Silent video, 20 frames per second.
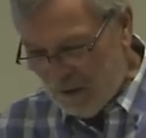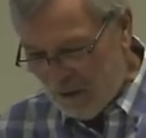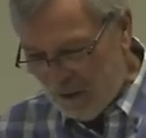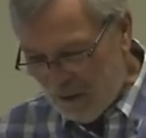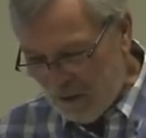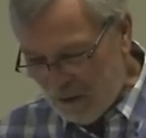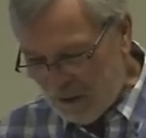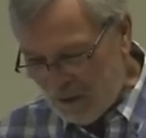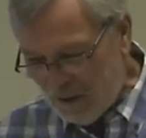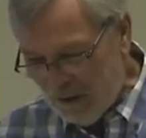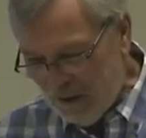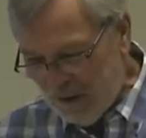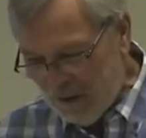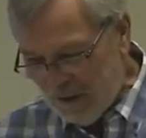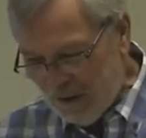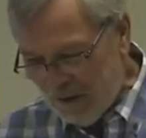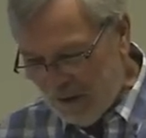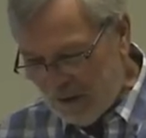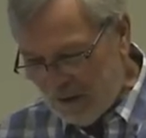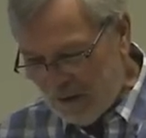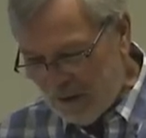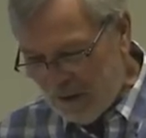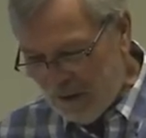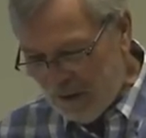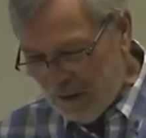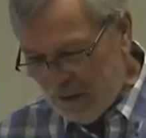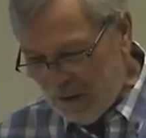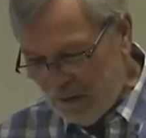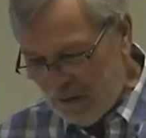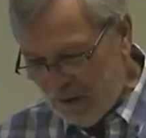close this
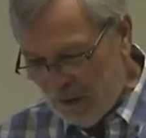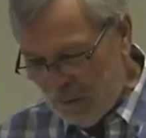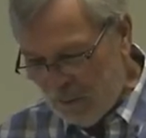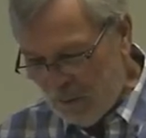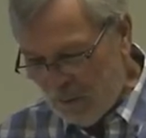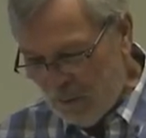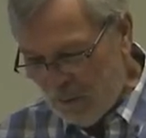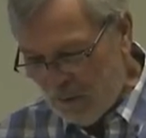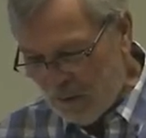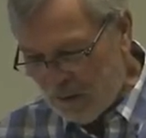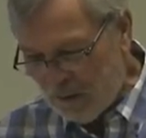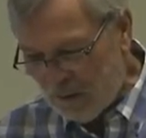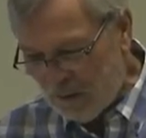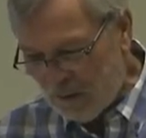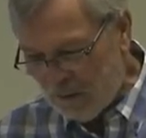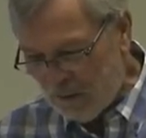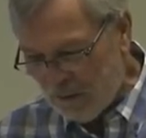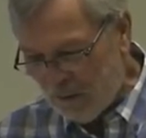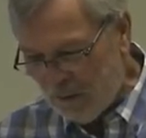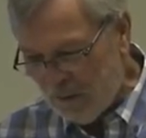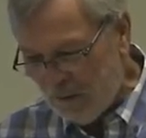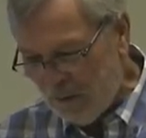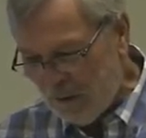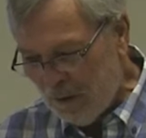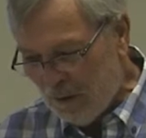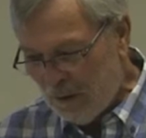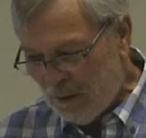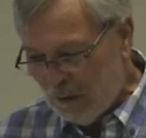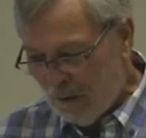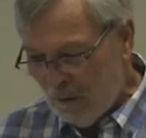depot is to
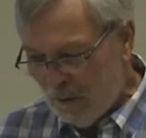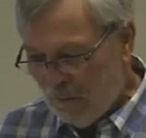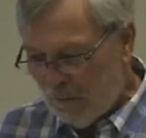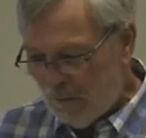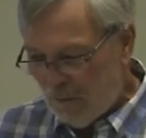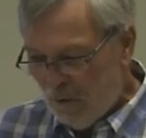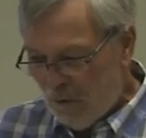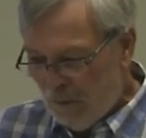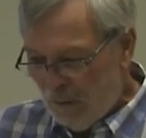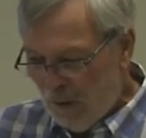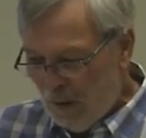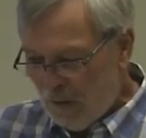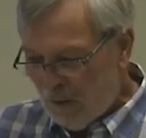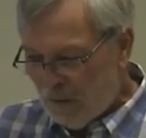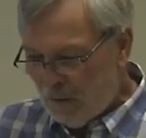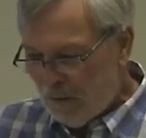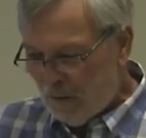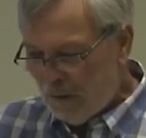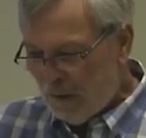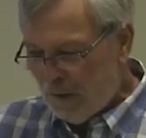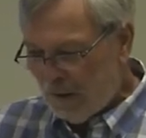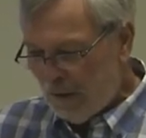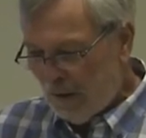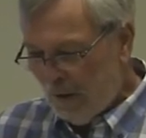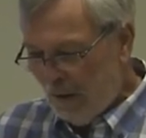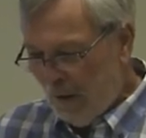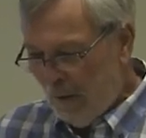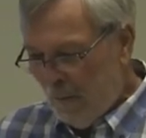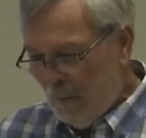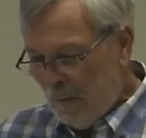the Four Mile Creek.
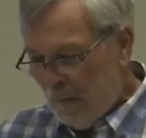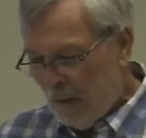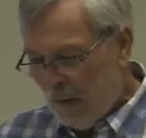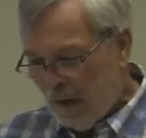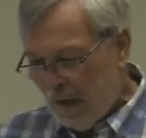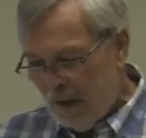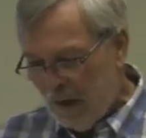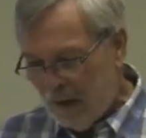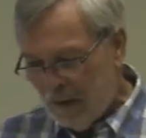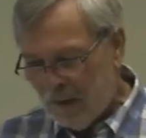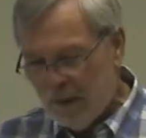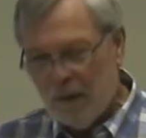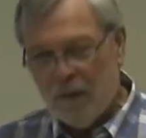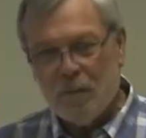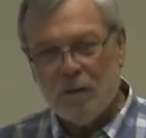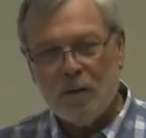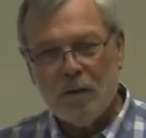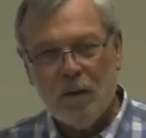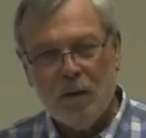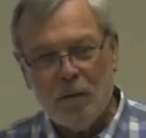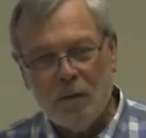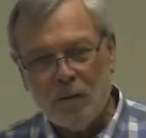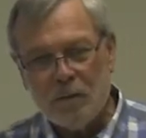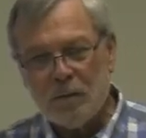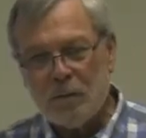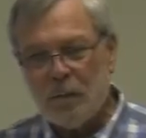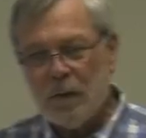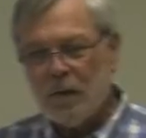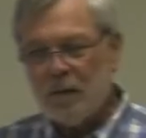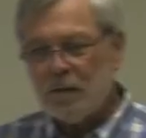And uh, we know,
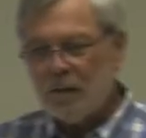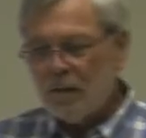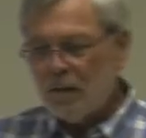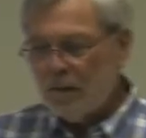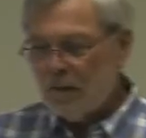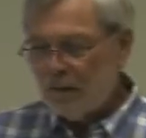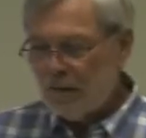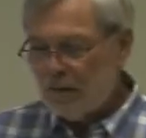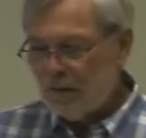especially in